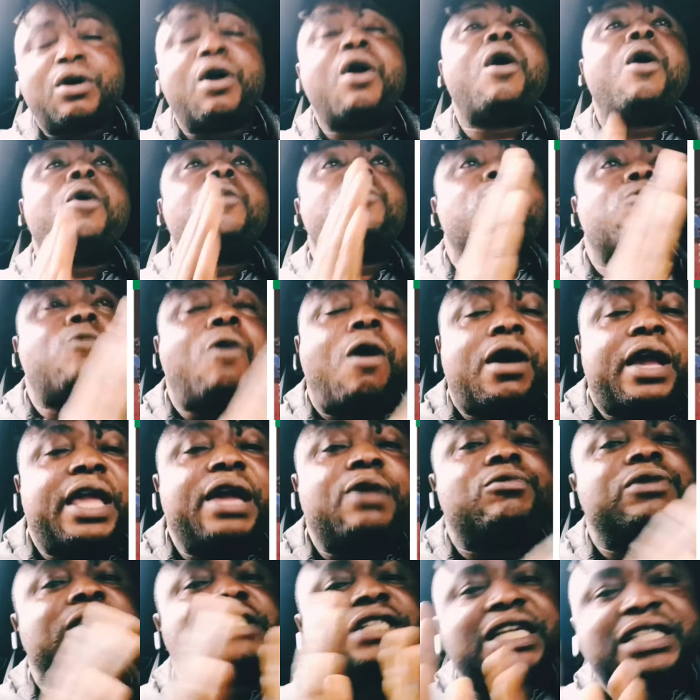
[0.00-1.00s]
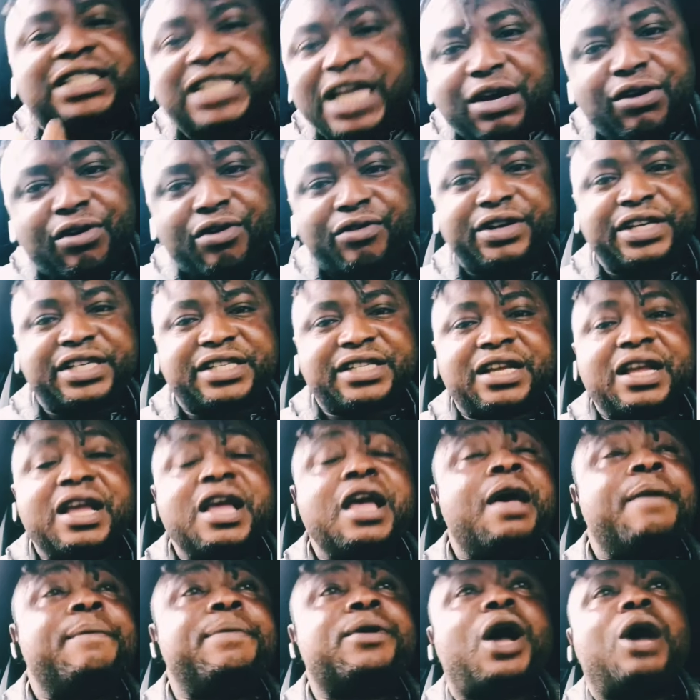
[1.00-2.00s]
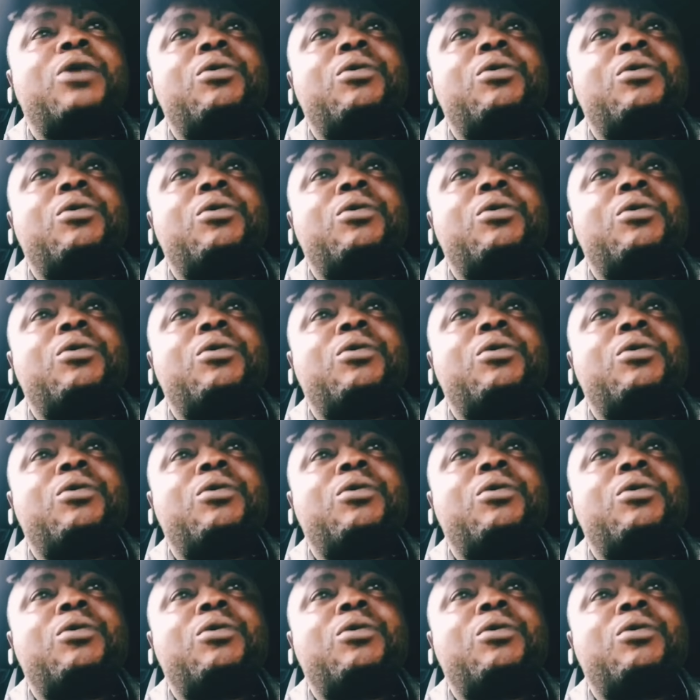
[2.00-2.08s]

or working with a terrorist? Because